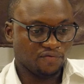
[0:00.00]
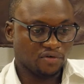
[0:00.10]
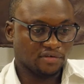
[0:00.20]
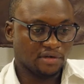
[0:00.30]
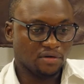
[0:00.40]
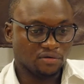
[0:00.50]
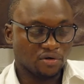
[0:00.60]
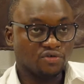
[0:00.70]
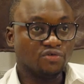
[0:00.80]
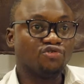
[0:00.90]
focus a lot
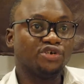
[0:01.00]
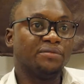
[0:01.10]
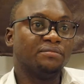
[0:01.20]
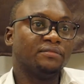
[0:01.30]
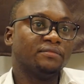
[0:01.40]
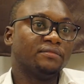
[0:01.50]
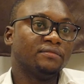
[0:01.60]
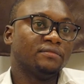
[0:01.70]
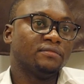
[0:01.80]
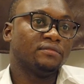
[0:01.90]
on your dream.
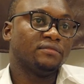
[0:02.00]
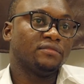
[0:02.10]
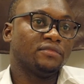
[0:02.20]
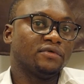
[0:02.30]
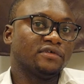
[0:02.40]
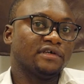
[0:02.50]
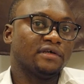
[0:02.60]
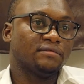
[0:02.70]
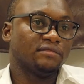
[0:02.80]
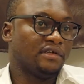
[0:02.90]
You see,
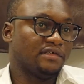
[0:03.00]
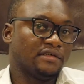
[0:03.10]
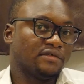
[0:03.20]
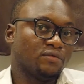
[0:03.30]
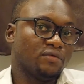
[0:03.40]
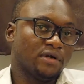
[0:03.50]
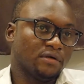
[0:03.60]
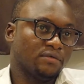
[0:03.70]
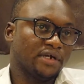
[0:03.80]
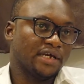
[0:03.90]
this is
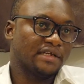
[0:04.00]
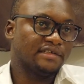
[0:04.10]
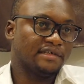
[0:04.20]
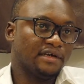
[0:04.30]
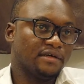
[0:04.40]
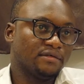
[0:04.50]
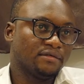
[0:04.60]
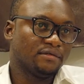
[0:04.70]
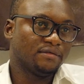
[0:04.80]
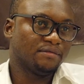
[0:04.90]
what I can say
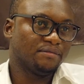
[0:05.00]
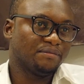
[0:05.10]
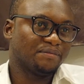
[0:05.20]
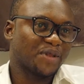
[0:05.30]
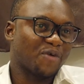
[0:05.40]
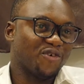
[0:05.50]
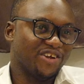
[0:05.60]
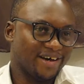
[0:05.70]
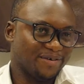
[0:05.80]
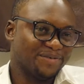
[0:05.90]
for
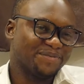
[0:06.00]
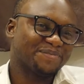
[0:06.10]
now.